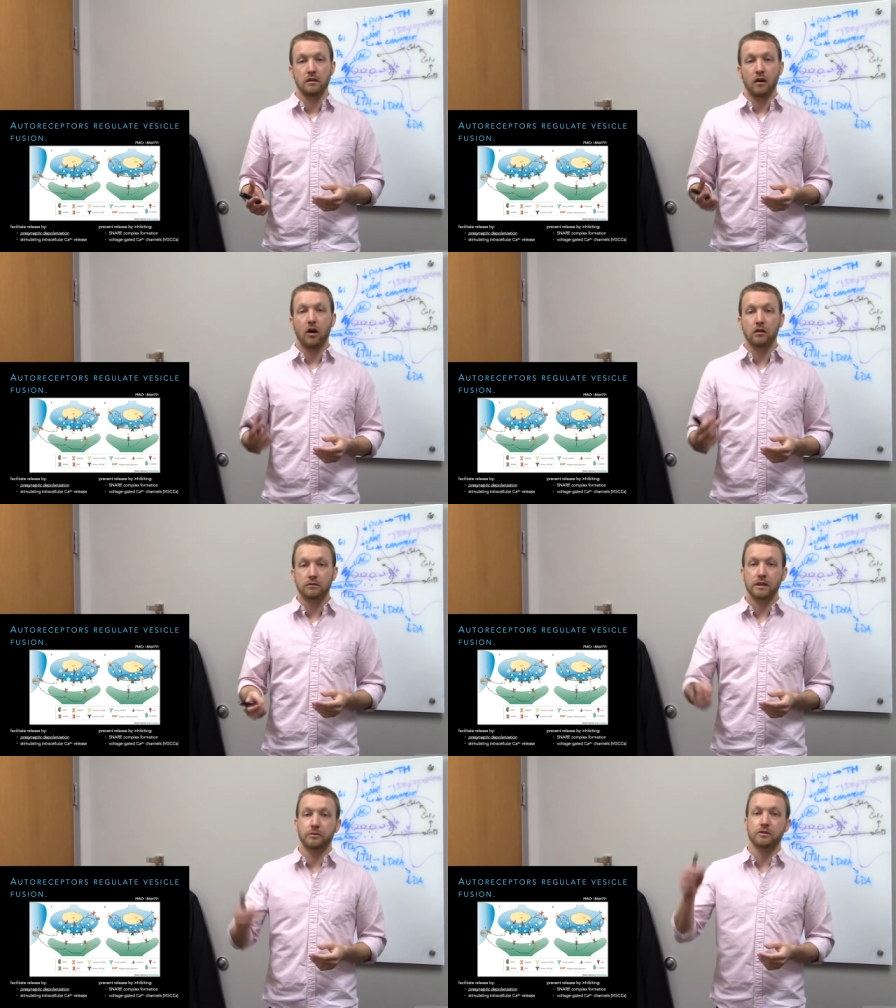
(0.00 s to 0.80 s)

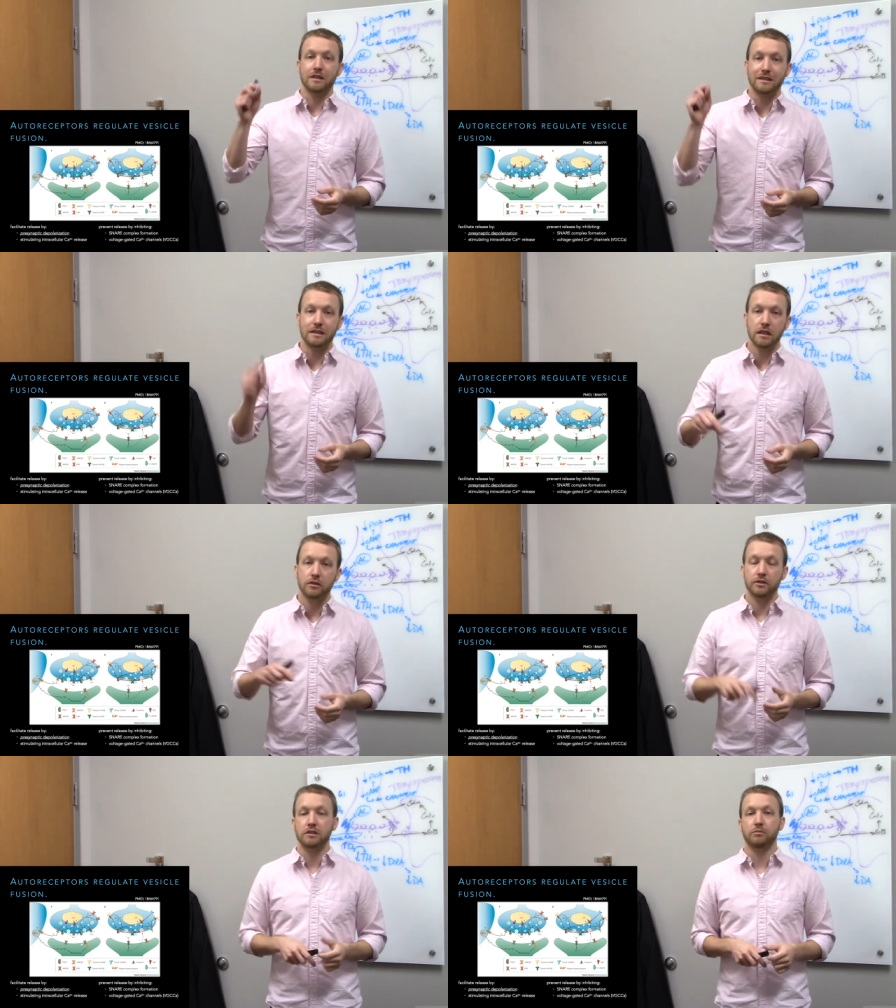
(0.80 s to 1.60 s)
autoreceptors can
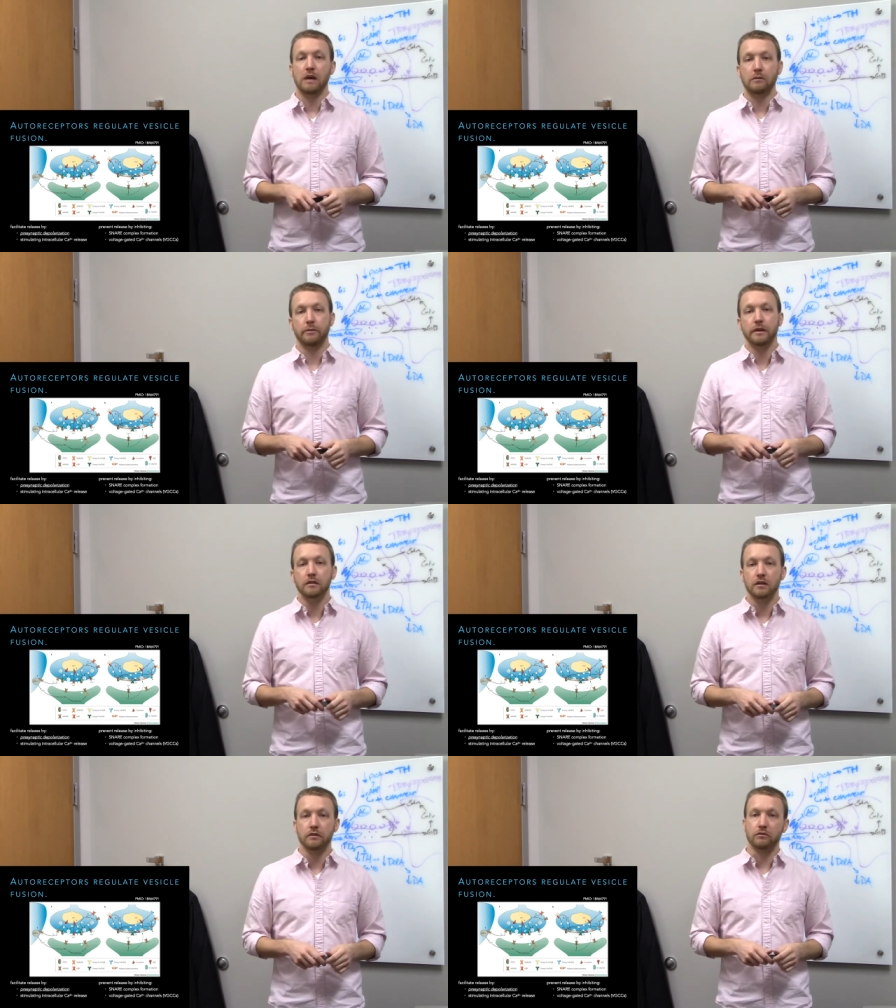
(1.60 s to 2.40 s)
decrease the
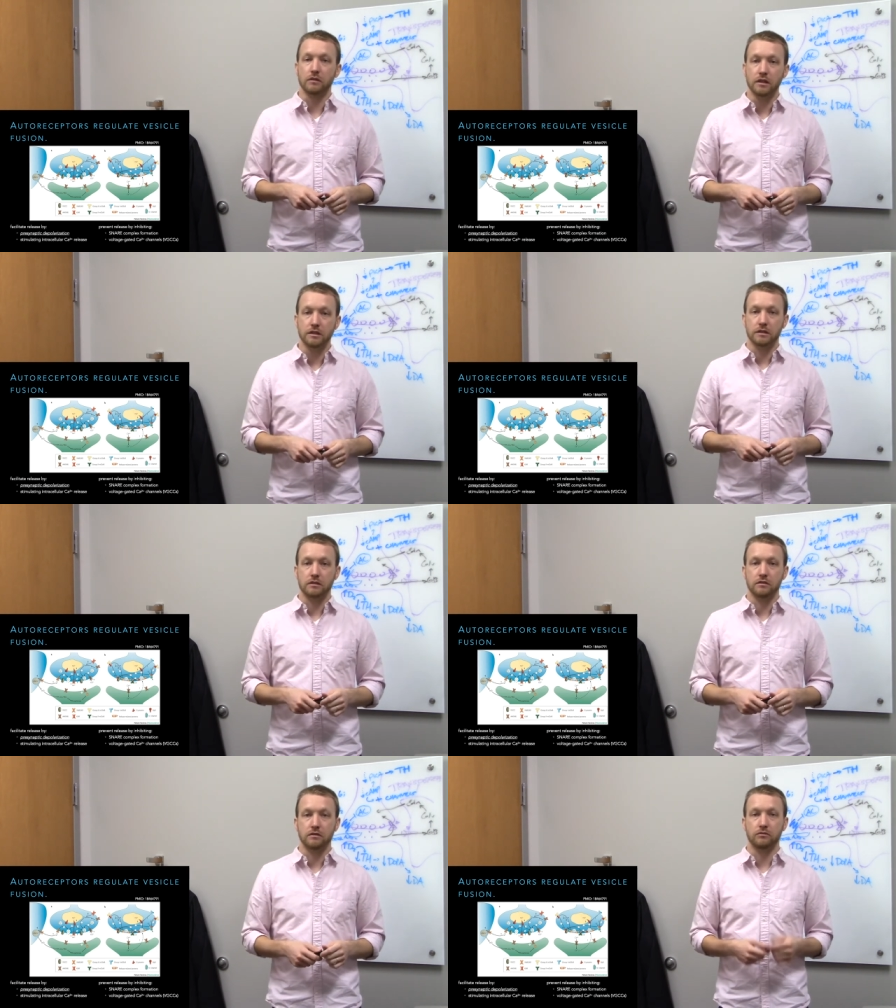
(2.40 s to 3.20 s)
probability of release
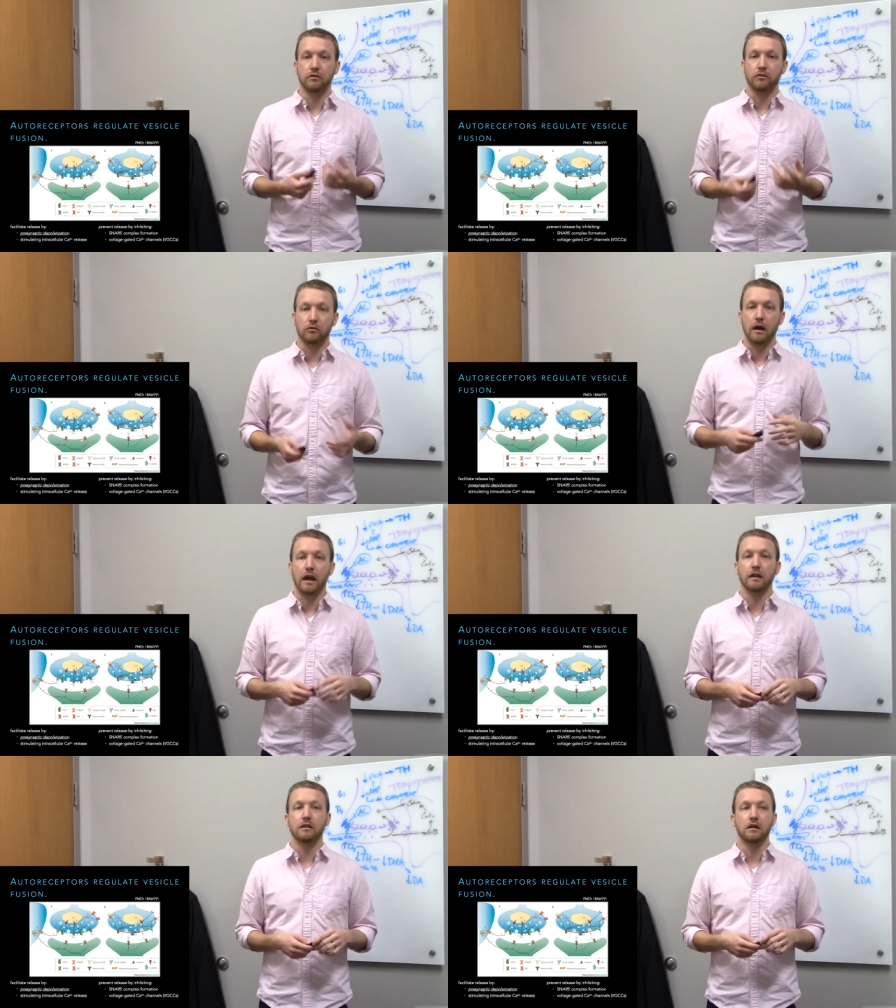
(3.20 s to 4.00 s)
through a
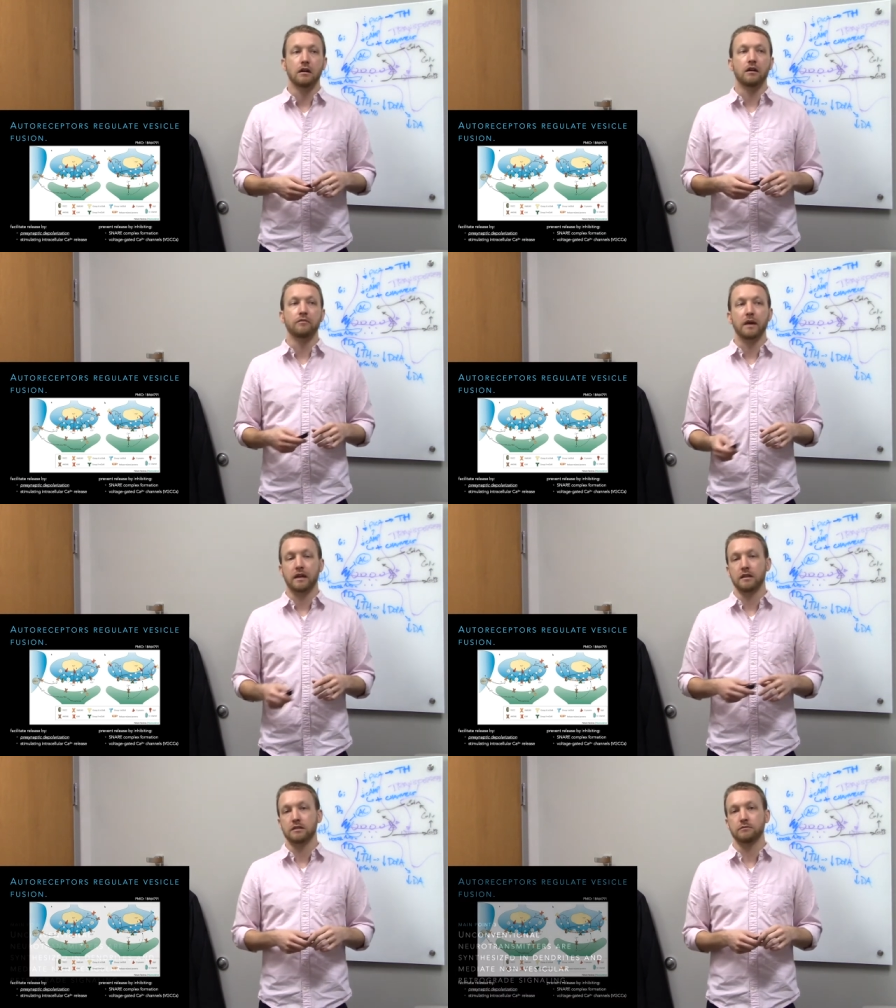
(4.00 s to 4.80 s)
variety of
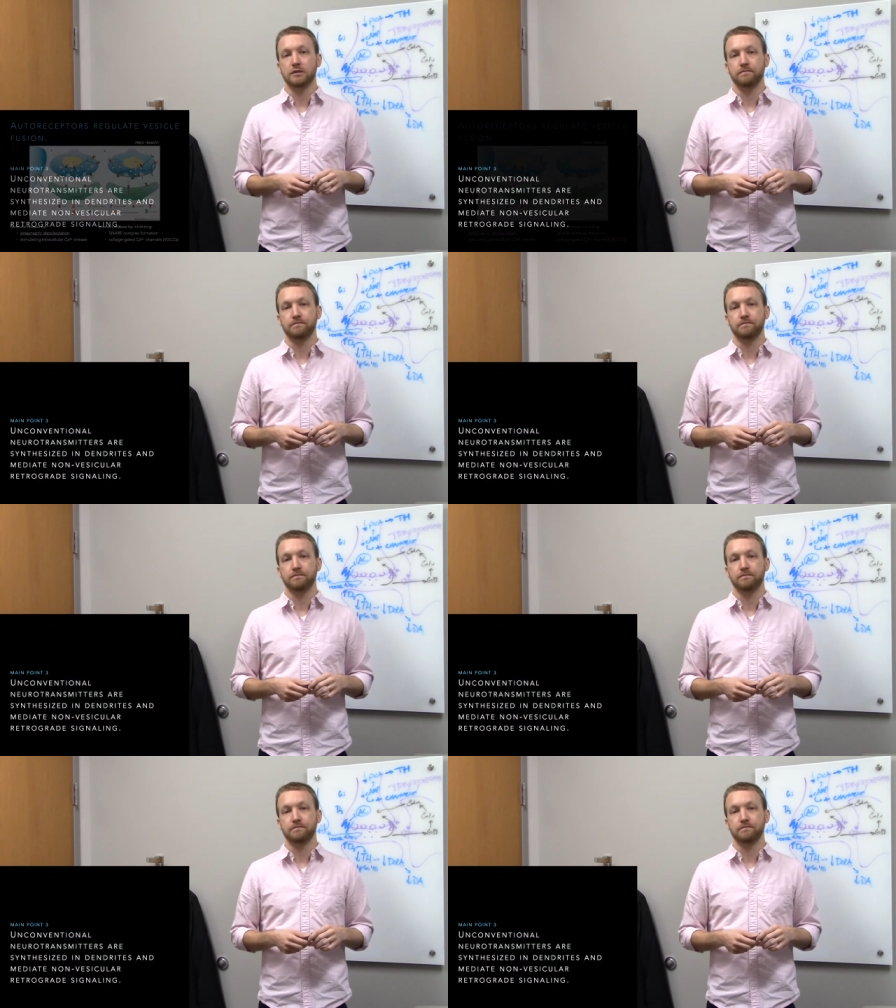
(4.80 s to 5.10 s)
mechanisms.